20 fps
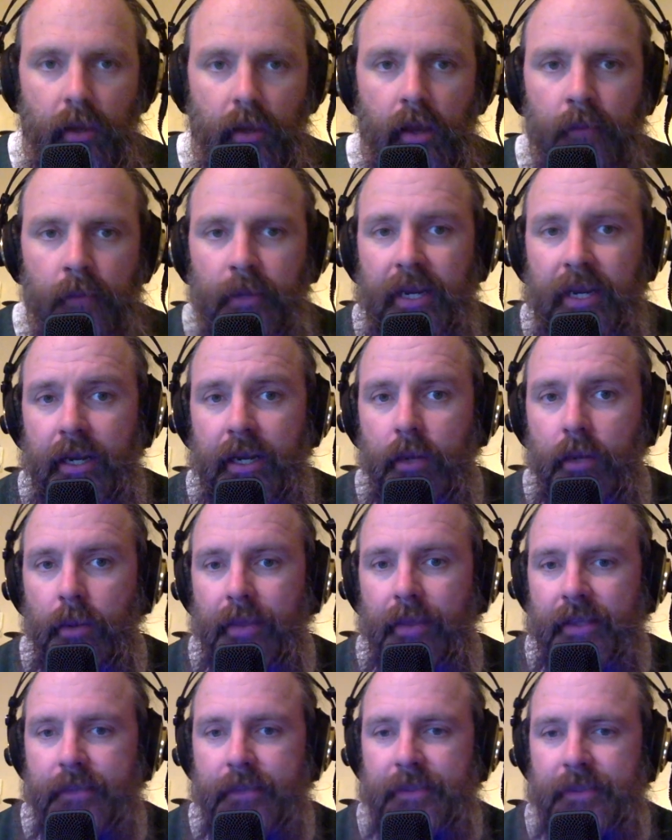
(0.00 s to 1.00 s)
But anyway,
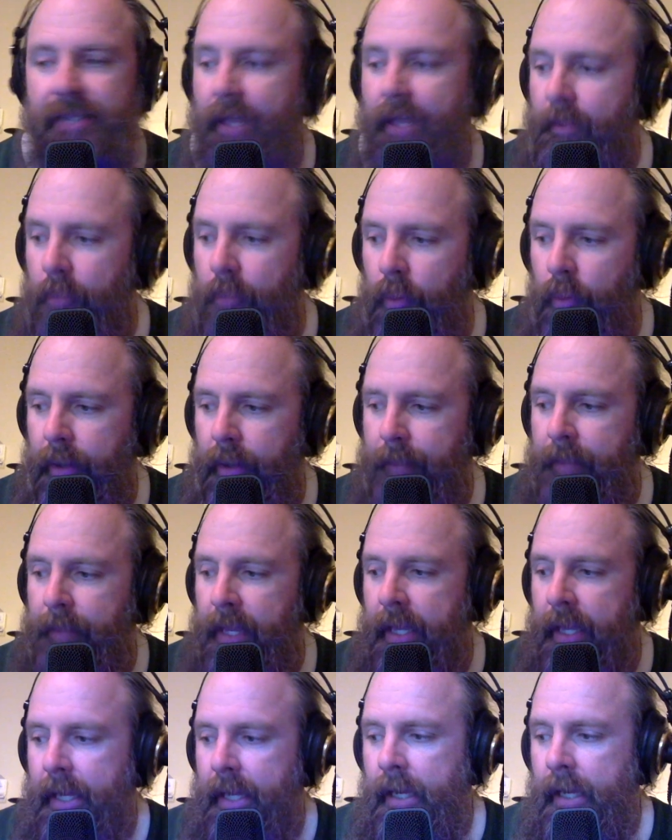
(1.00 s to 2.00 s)
that's beside the point.
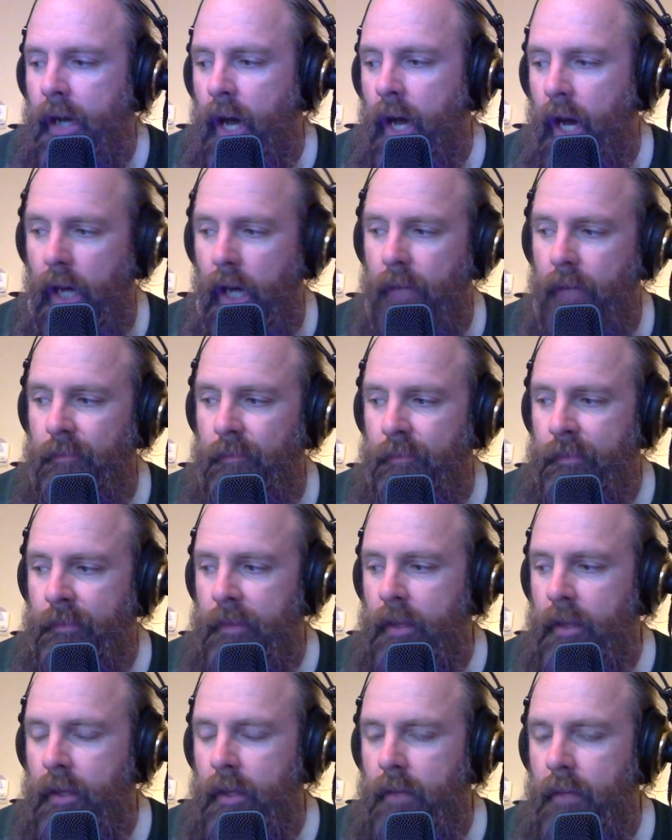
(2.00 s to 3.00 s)

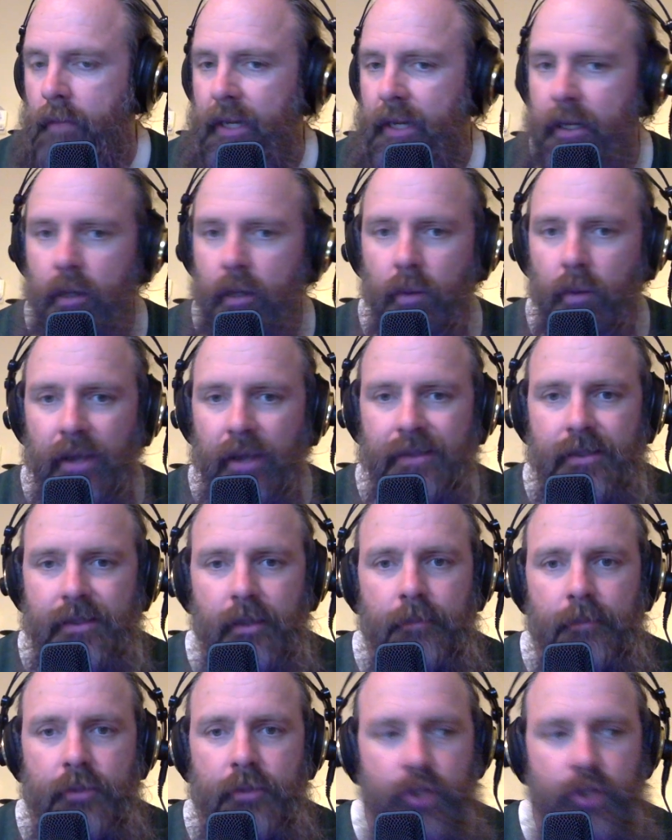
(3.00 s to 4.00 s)
But anyway,
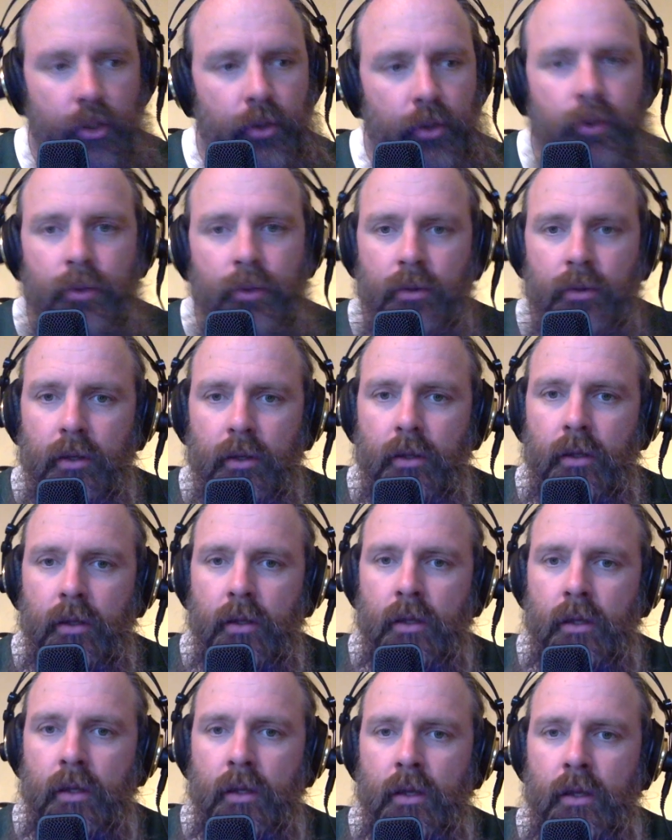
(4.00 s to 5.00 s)
some dude
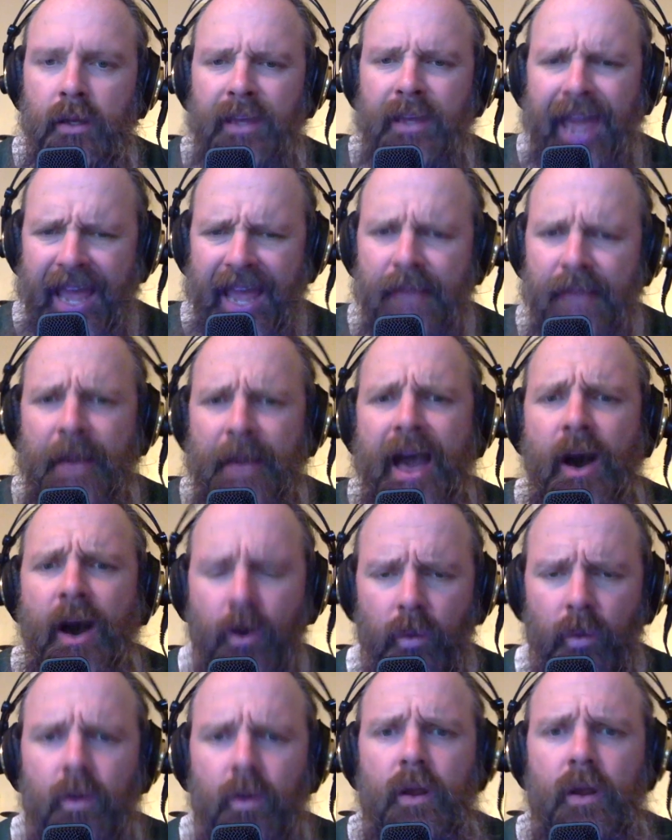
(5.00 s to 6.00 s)
came
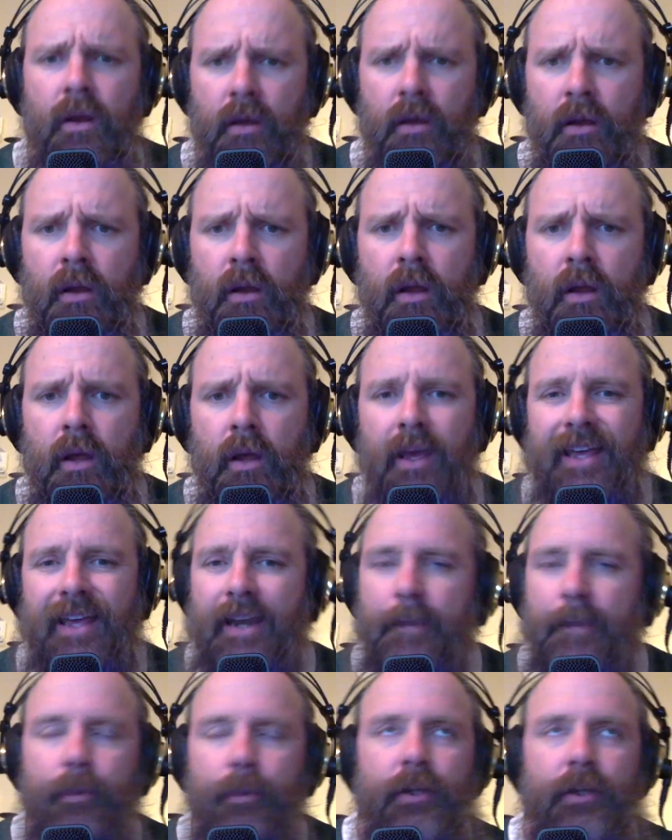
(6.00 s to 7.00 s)
out, and
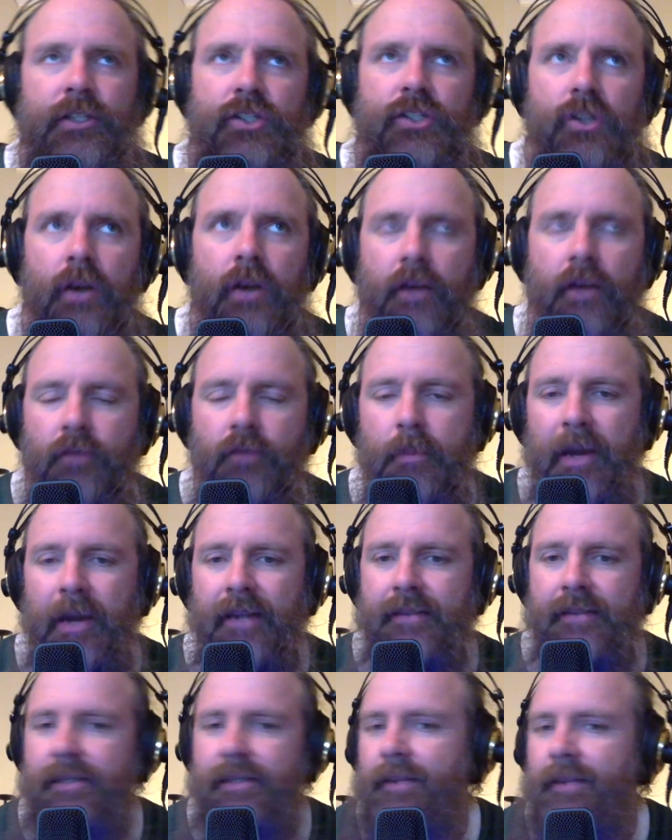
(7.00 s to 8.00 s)
I'm pretty sure
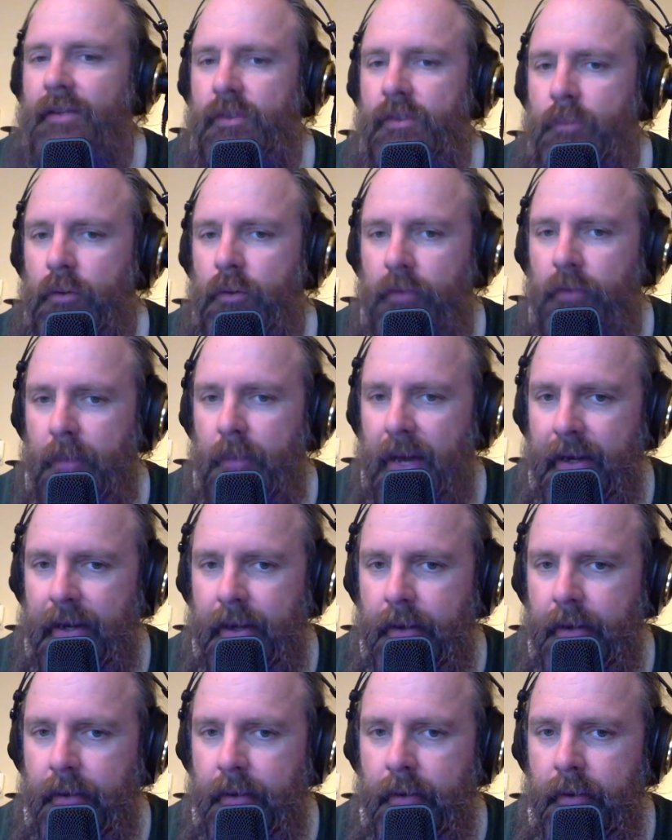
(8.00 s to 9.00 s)
everybody's seen this movie by
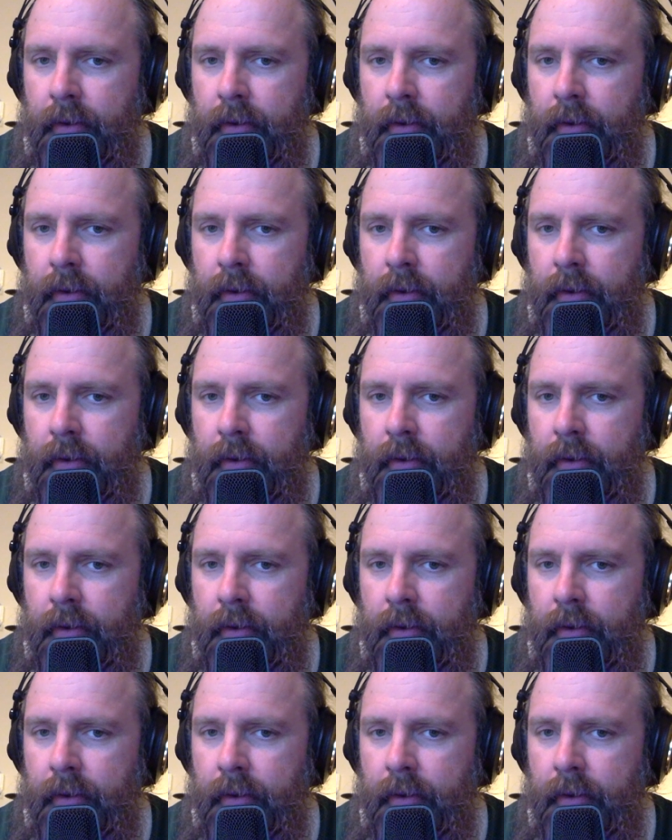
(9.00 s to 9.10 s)
now.